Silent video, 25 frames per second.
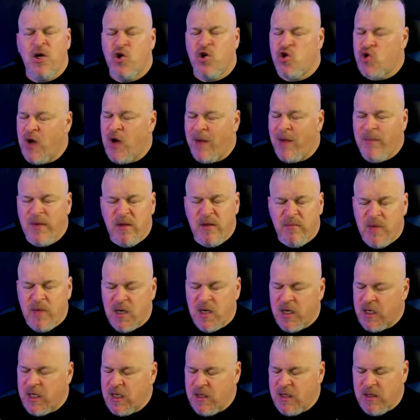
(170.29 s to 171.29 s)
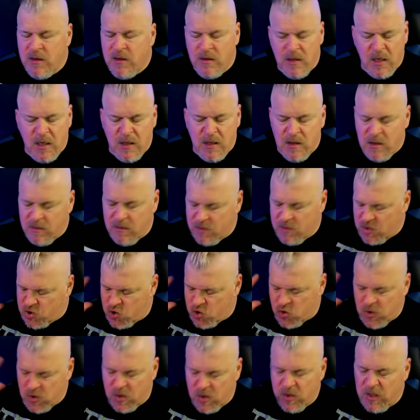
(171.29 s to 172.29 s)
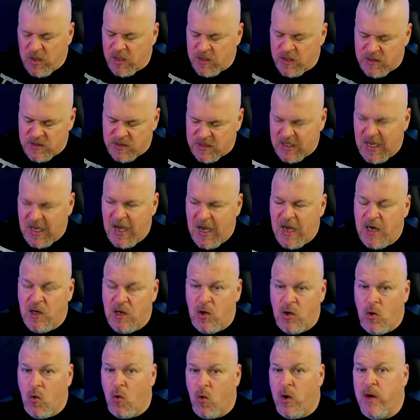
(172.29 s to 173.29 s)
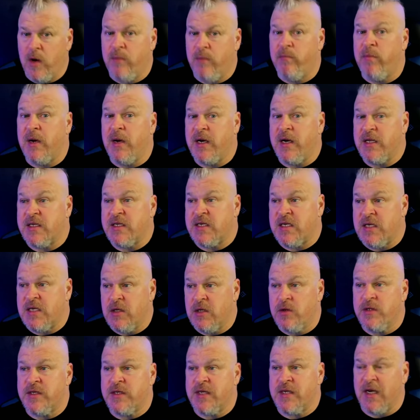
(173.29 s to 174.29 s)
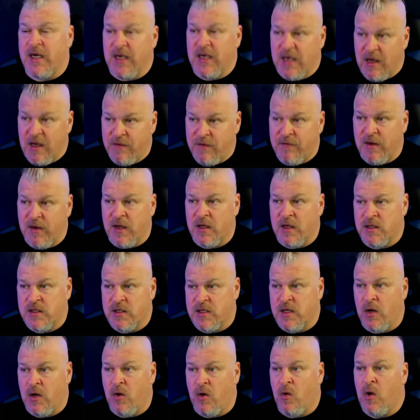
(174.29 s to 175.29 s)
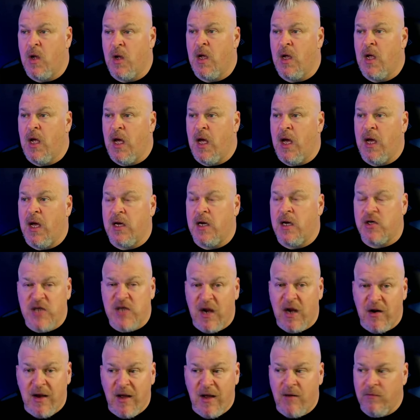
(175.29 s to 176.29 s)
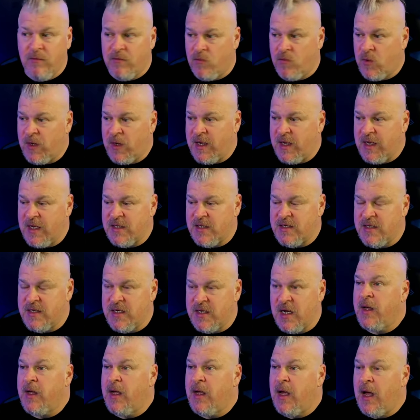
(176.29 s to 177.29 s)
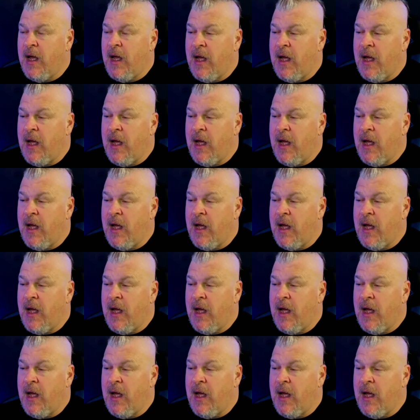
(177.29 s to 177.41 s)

Drop in the bucket in the in the trillions category, but it's still significant. So uh, shout out when it gets done.